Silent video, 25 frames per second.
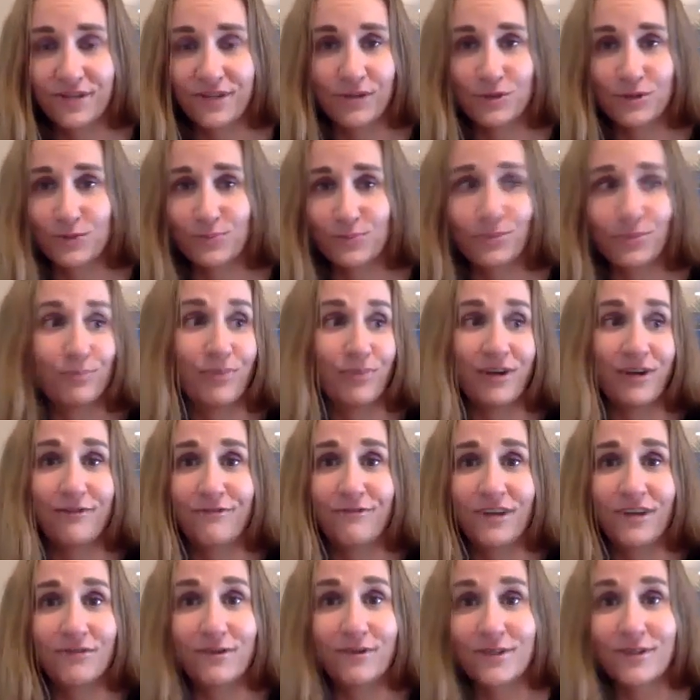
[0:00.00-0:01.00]
That was my
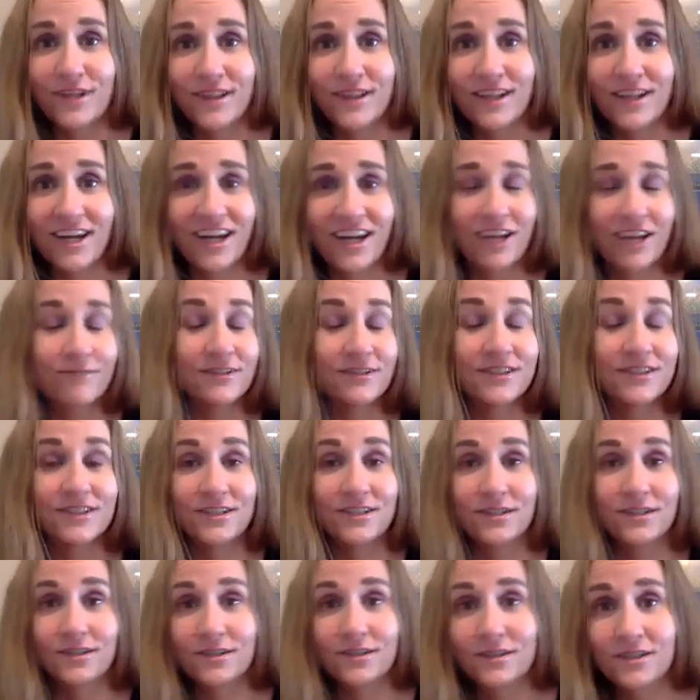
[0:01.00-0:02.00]
favorite thing that I ever
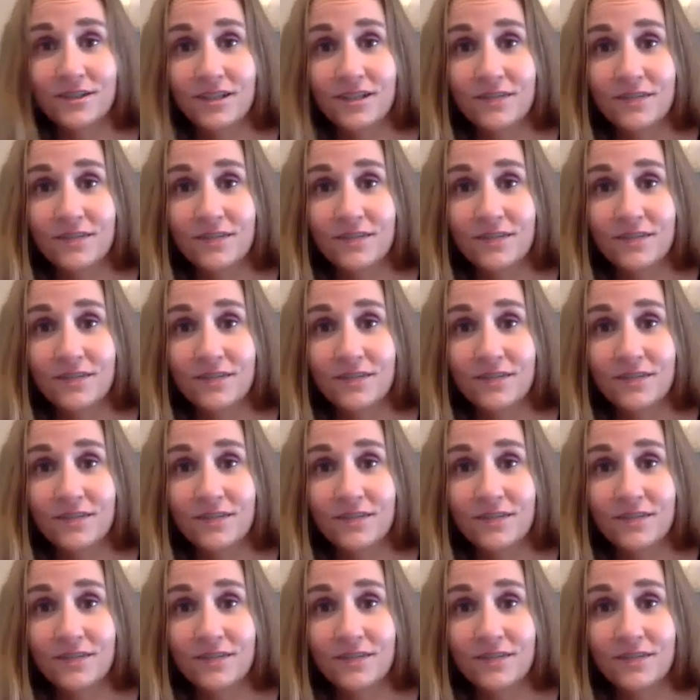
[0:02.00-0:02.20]
did,